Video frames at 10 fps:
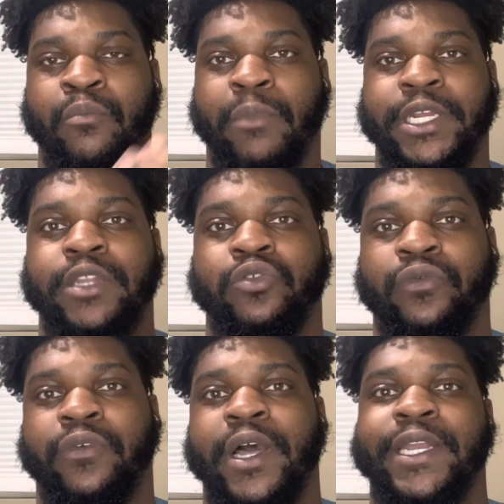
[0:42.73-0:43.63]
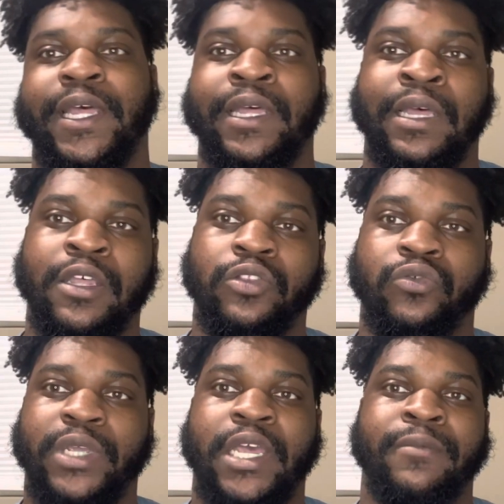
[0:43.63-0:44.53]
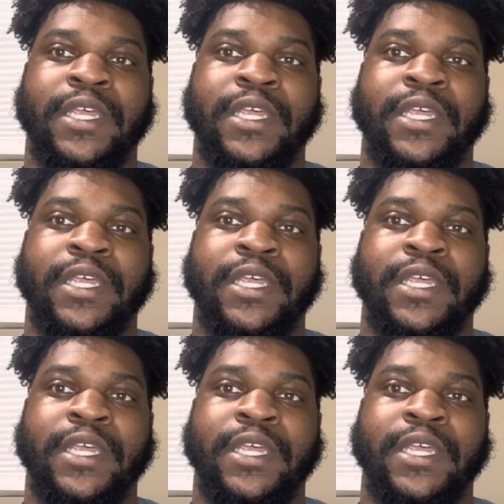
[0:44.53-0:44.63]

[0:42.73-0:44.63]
Monday through Friday, 3 a.m.